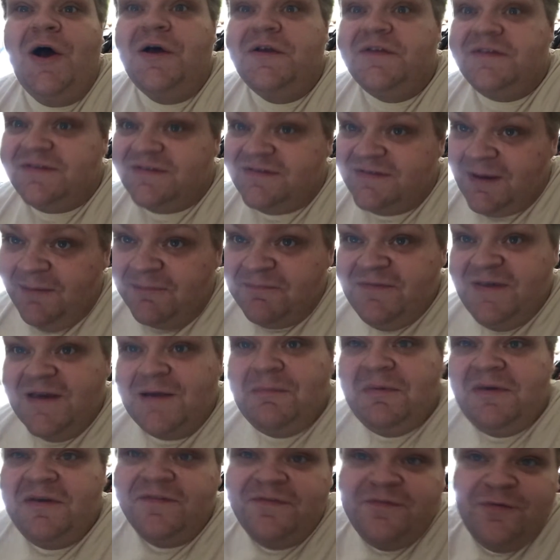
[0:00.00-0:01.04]

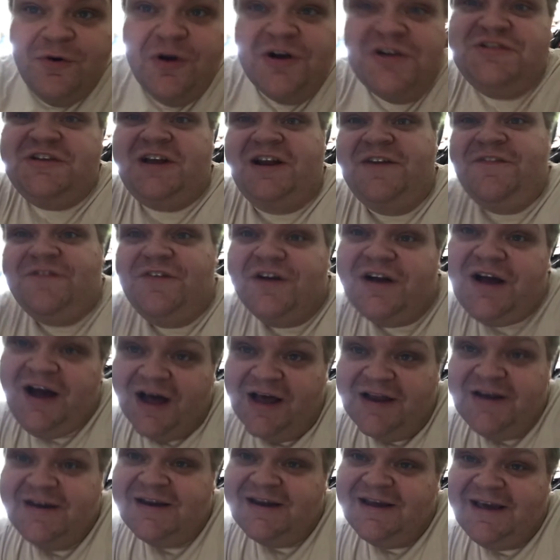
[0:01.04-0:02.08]
something before Jennifer
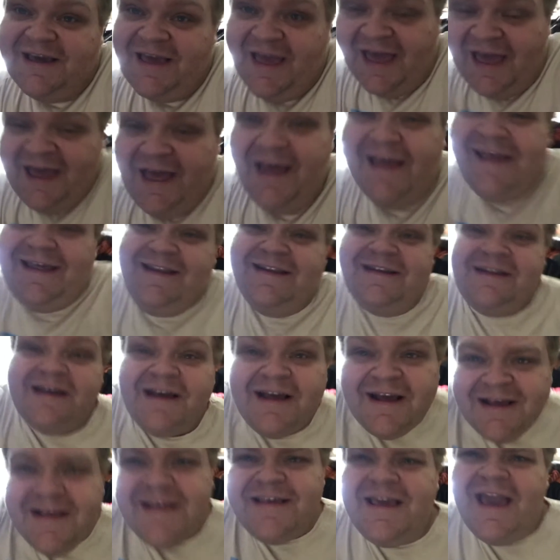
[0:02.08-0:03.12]
Cudney can.
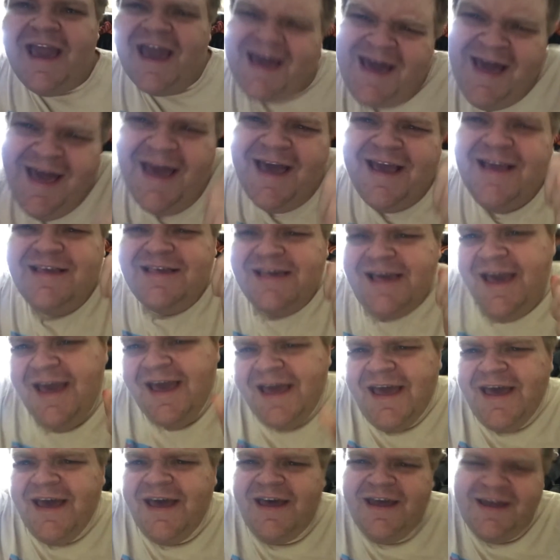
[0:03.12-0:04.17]
Yeah,
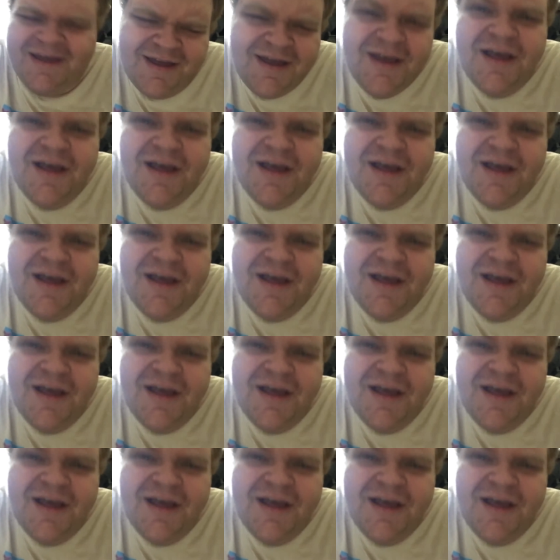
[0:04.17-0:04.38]
yeah.